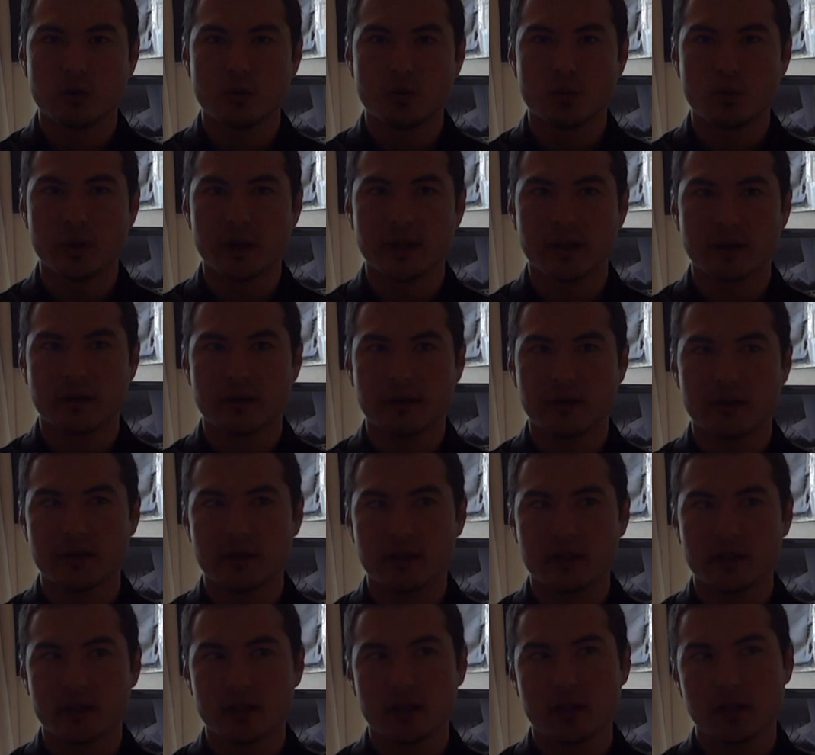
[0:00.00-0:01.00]
with
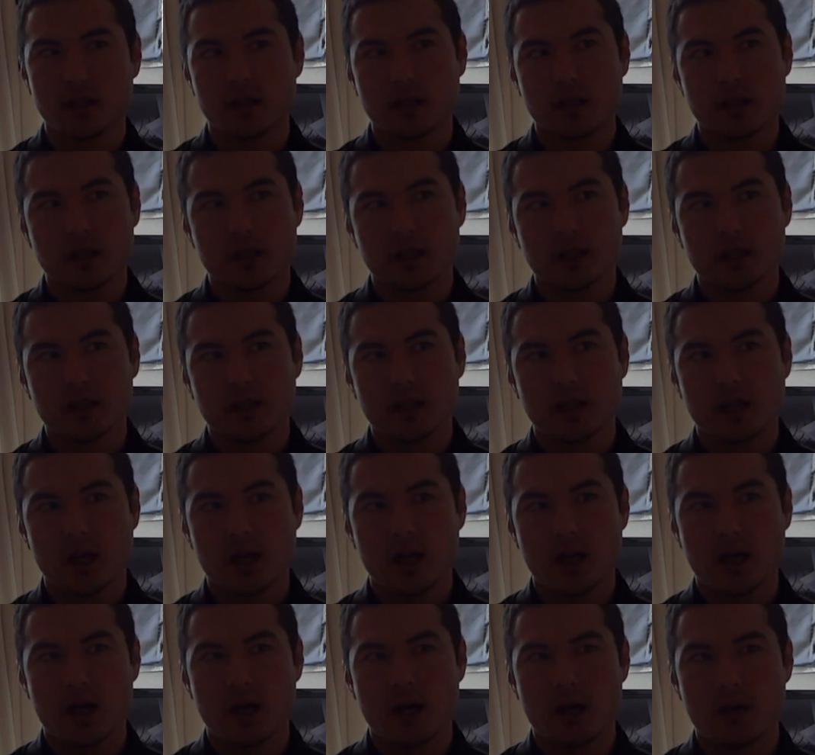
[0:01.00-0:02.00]

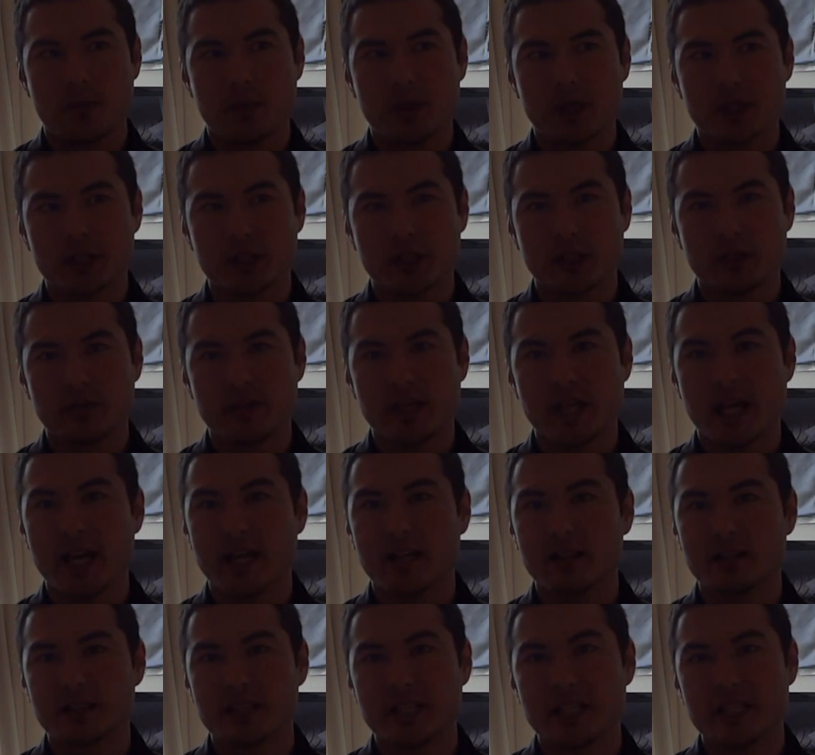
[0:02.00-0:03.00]
a bunch of
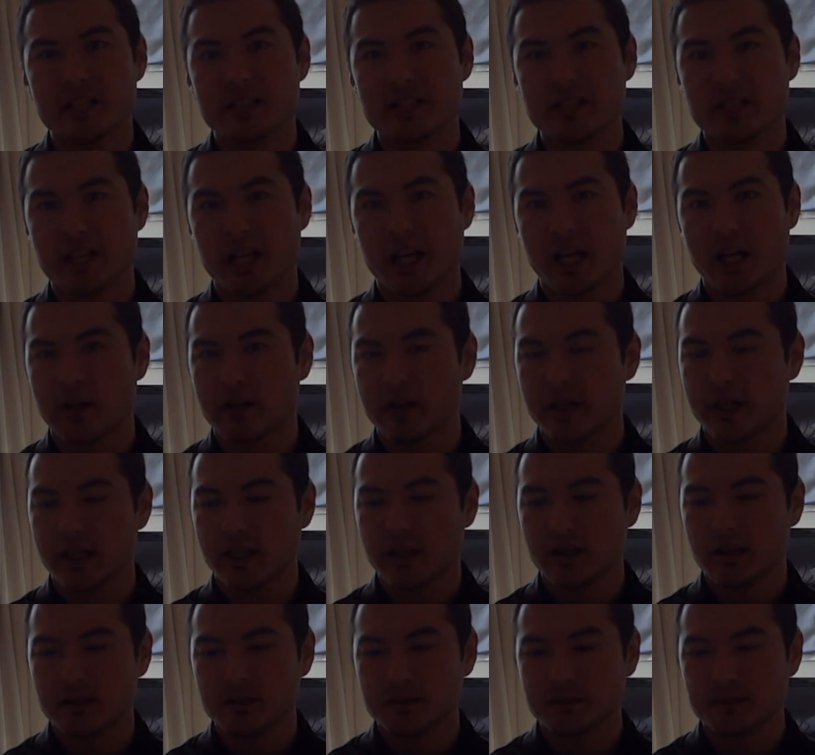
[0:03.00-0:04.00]
the ALTs in the
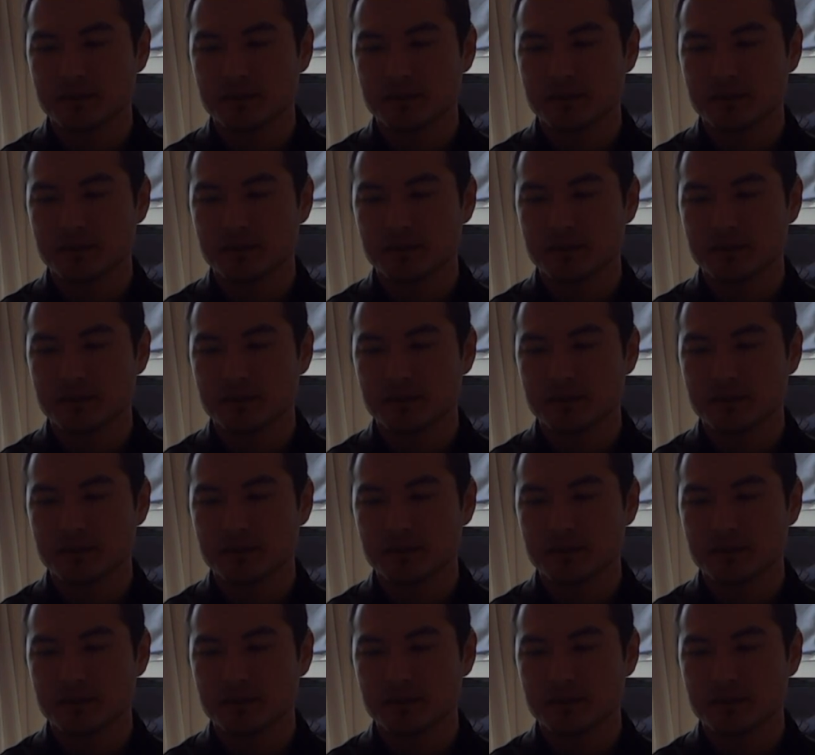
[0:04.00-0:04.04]
area.